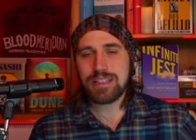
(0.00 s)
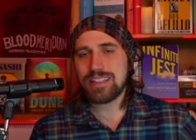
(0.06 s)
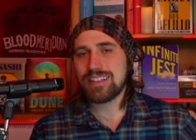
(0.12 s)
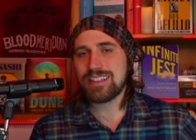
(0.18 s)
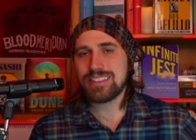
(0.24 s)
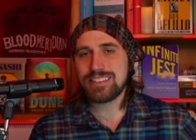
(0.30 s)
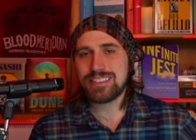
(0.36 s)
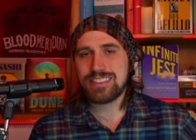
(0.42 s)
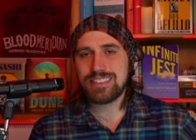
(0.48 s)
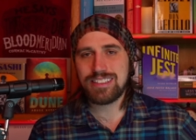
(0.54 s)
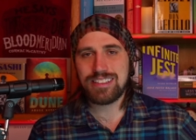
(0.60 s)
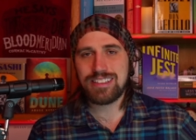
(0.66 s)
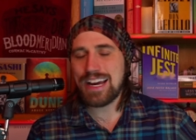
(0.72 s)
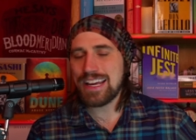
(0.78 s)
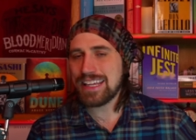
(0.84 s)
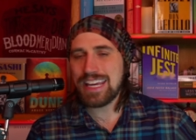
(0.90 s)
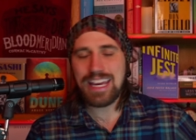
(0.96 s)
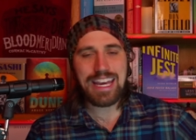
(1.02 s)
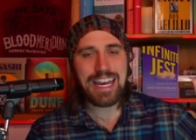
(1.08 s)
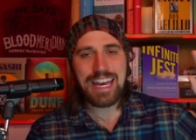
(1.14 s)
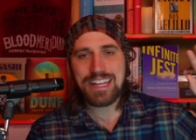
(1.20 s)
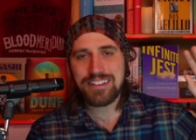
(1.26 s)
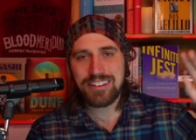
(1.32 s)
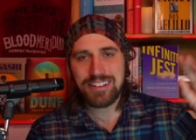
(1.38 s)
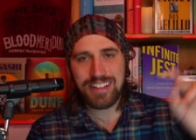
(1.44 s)
because I can't
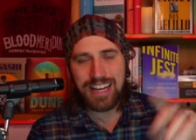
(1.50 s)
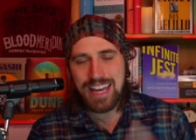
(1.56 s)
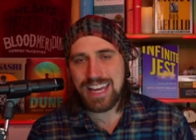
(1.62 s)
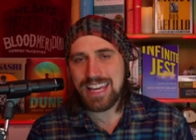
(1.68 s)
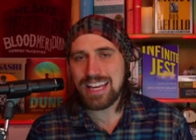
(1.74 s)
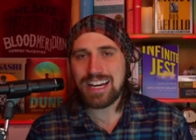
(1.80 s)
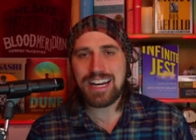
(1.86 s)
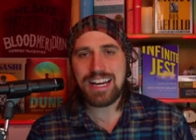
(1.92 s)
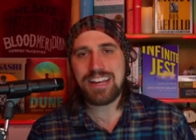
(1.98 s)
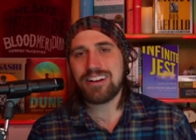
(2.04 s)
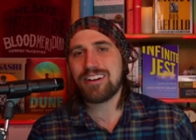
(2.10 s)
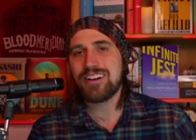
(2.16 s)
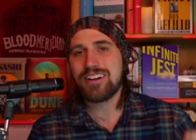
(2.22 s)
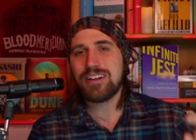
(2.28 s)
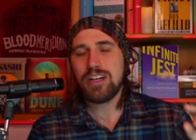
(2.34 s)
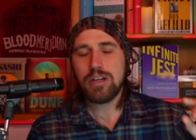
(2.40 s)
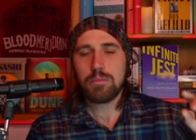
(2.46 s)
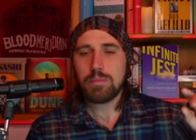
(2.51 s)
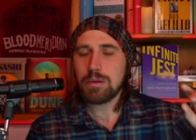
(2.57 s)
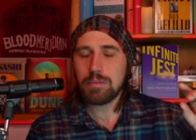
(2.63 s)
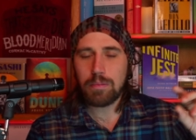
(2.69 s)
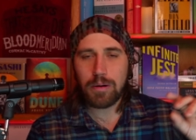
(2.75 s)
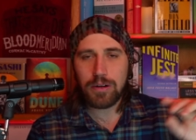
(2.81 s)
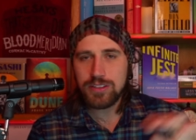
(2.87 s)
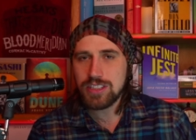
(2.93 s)
handle AI art,
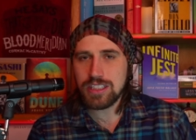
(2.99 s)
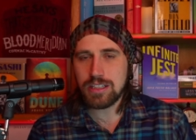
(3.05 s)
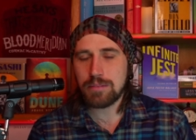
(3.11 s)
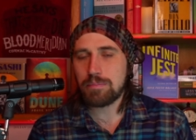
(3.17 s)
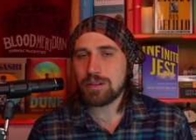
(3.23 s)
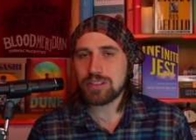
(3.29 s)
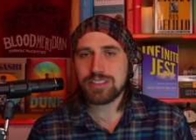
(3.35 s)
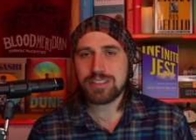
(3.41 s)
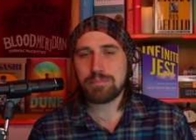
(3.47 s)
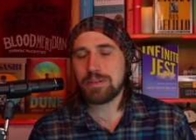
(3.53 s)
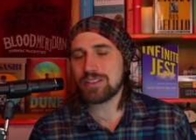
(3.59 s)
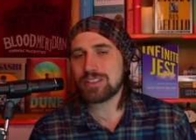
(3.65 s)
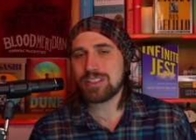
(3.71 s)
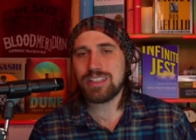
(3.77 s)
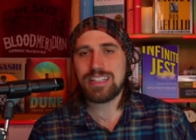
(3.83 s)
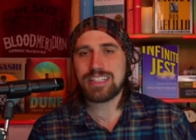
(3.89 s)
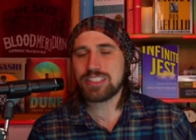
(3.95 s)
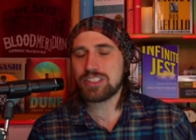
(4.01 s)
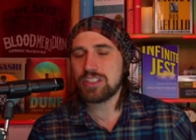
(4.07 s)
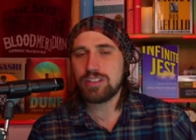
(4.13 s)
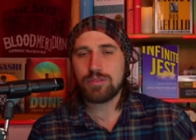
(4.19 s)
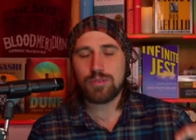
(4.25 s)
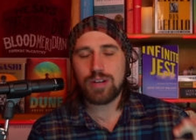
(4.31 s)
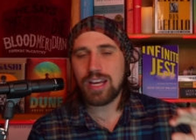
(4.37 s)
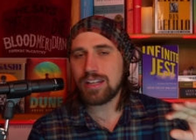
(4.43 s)
people posting their book, book
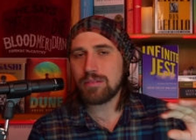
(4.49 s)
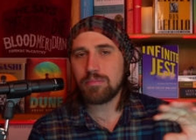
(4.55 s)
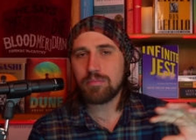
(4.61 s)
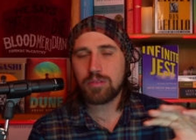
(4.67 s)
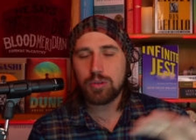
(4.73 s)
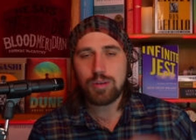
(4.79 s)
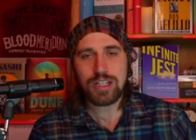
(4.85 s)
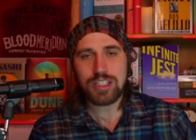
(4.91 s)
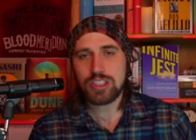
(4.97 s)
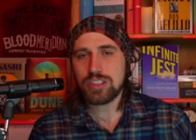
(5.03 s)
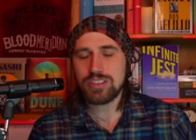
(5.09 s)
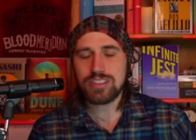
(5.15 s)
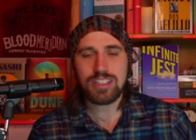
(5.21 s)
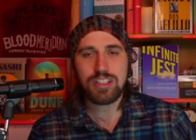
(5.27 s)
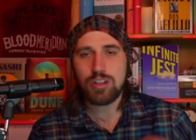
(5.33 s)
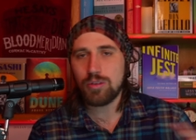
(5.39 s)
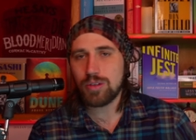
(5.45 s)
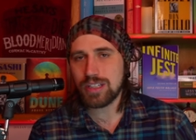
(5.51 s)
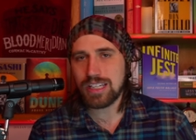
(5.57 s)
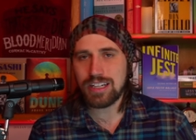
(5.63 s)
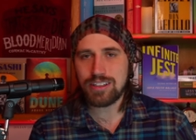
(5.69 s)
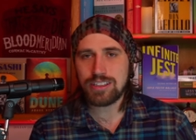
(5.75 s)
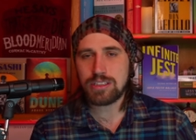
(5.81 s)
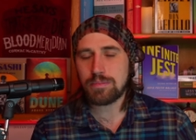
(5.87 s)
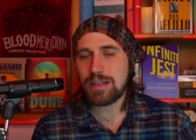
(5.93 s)
collection, random questions that no one
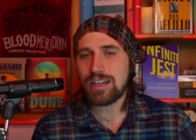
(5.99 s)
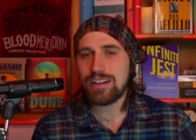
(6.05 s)
cares